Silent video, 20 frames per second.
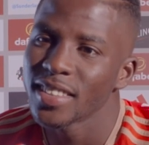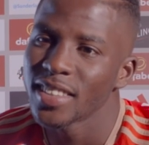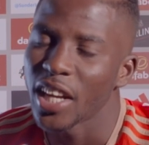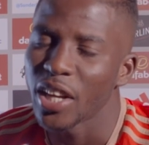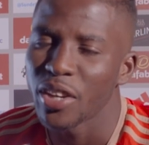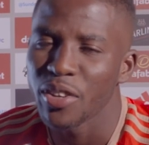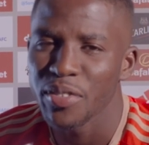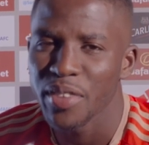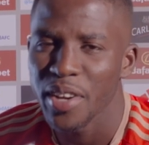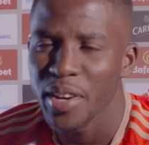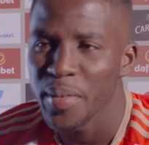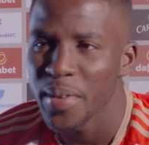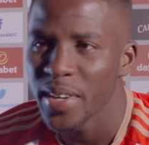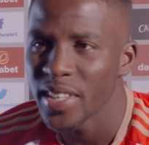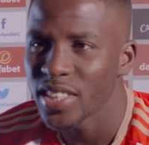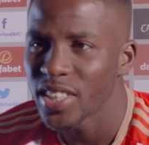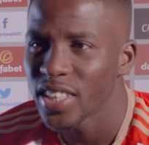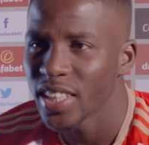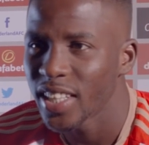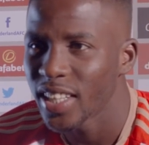Thank you very
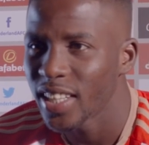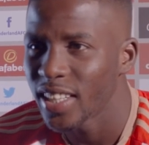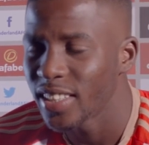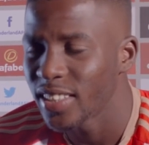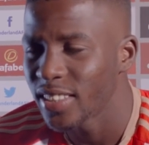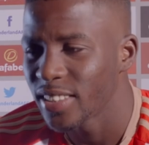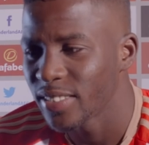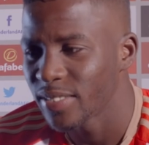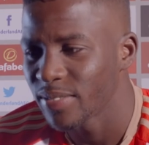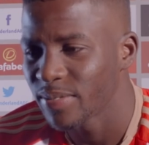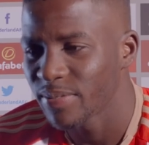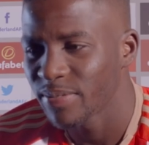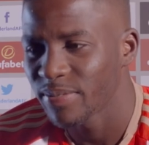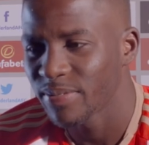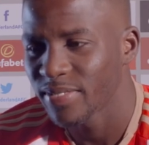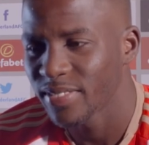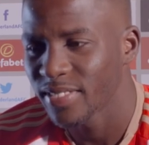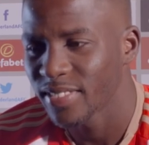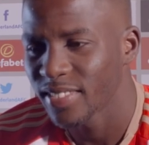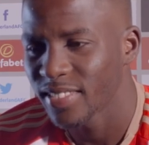much, and
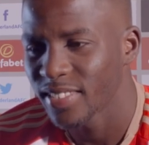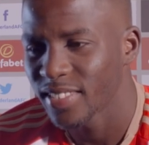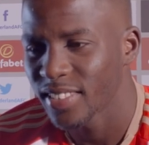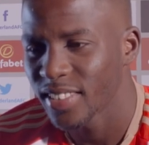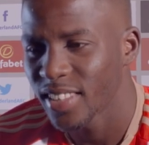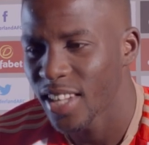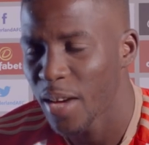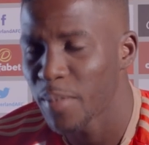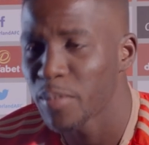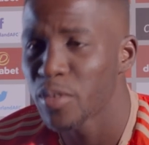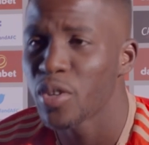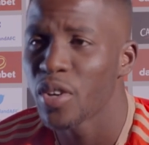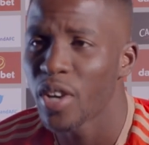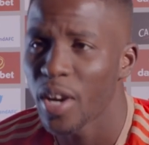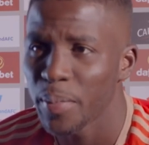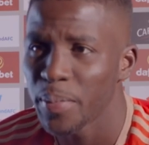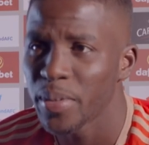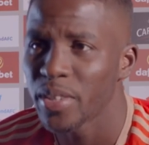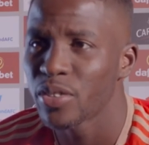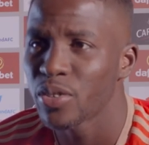I'm so
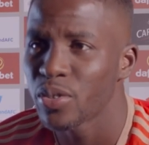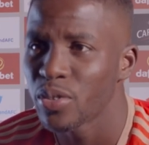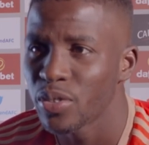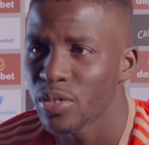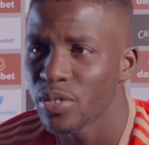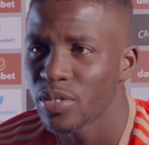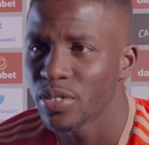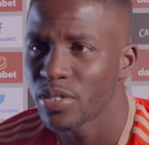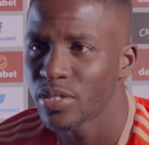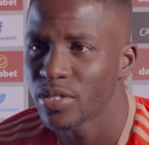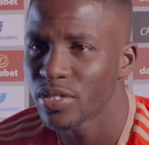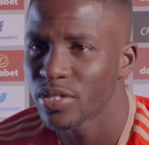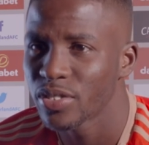happy to